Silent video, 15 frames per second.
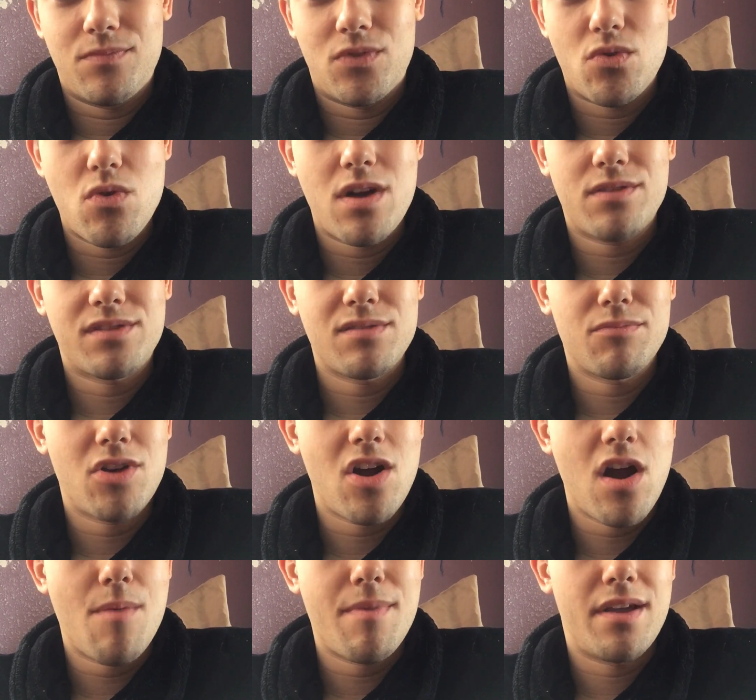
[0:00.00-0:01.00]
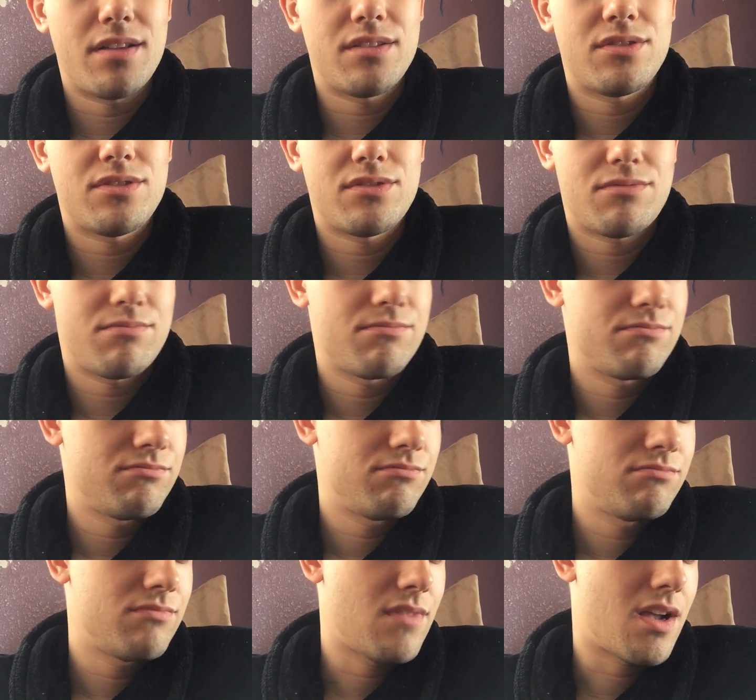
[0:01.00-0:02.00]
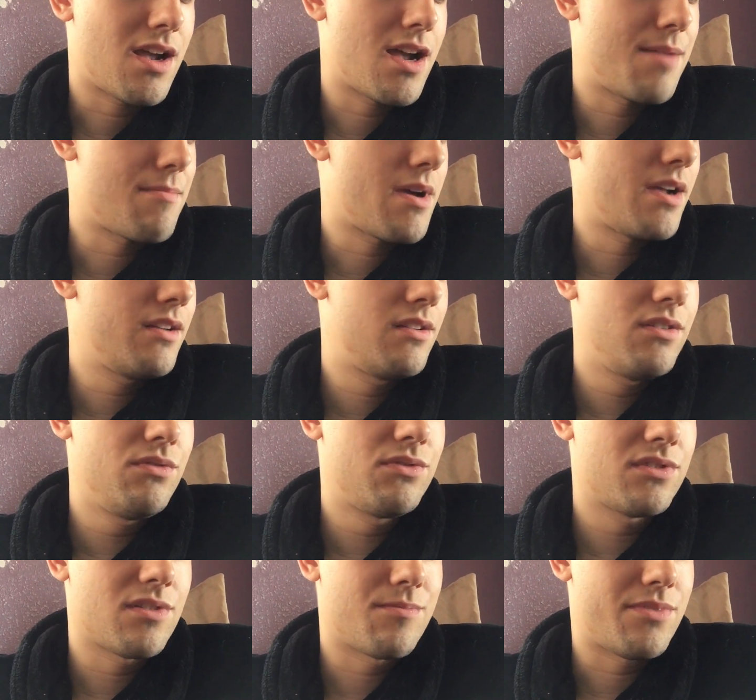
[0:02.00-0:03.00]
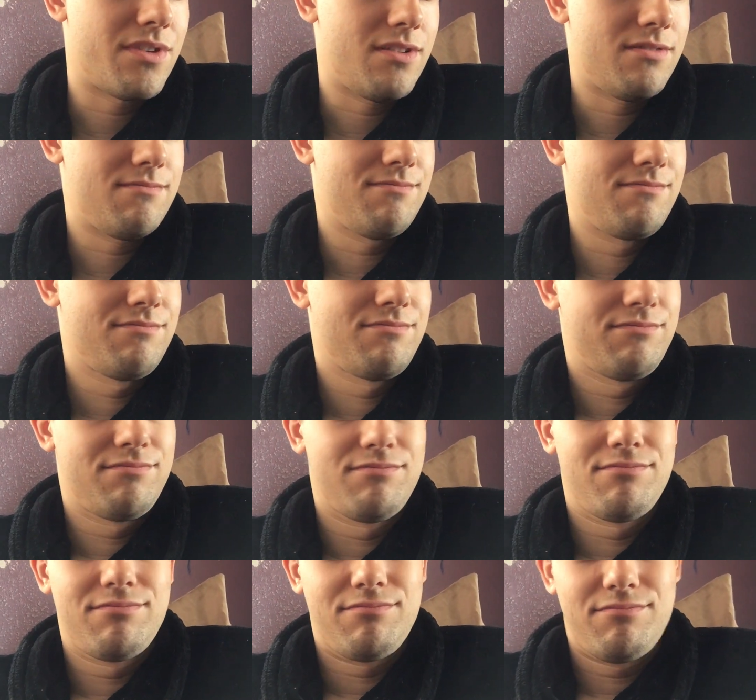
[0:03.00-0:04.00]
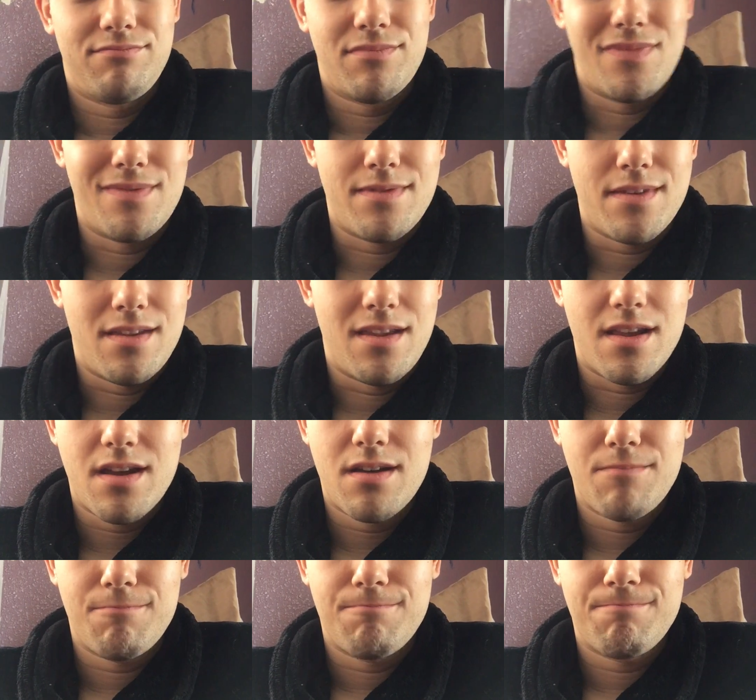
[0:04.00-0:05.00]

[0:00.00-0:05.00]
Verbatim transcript: Throw out some comments. I might do something. Yeah.